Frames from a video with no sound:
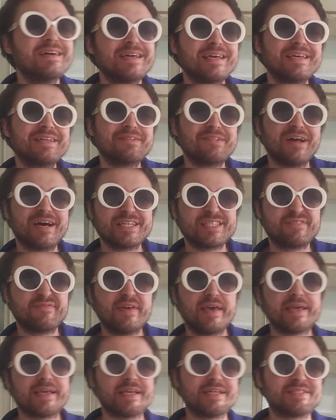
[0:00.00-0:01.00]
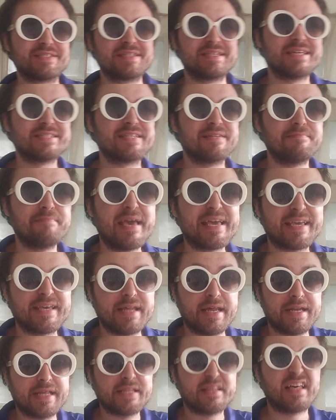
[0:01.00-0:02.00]
in Las Vegas. It doesn't make it
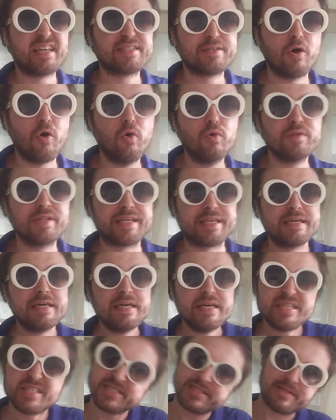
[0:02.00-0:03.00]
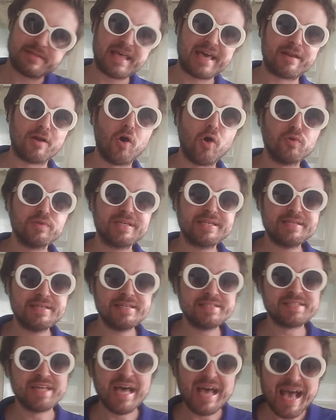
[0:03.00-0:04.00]
any less holy. It's just that that
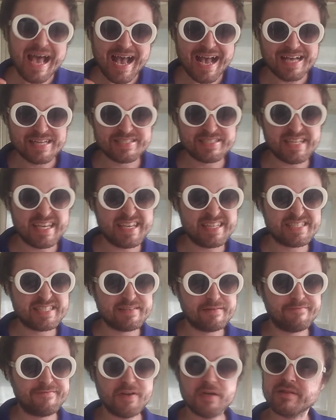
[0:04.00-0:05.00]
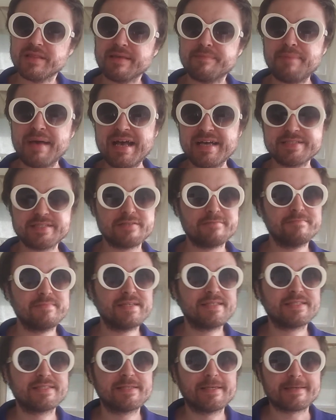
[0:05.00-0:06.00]
holiness has a severely
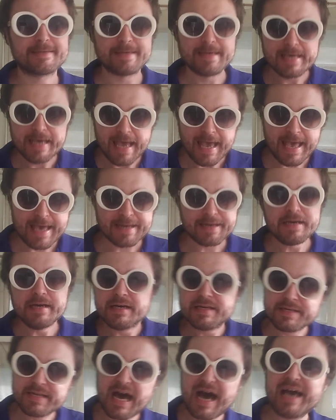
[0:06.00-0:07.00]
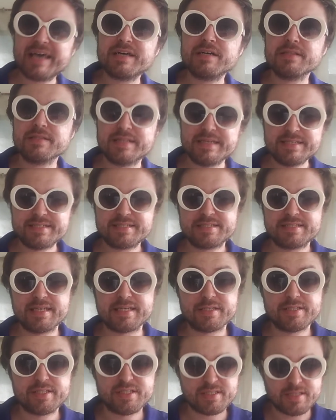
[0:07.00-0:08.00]
pessimistic and
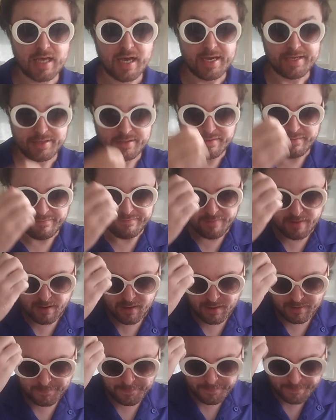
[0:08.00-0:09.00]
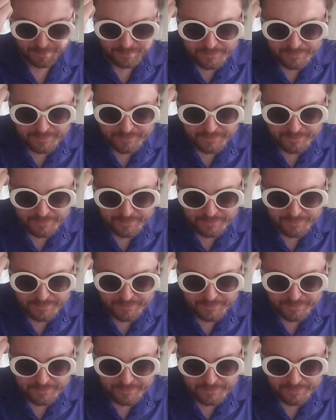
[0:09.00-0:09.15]
nihilistic kind of um,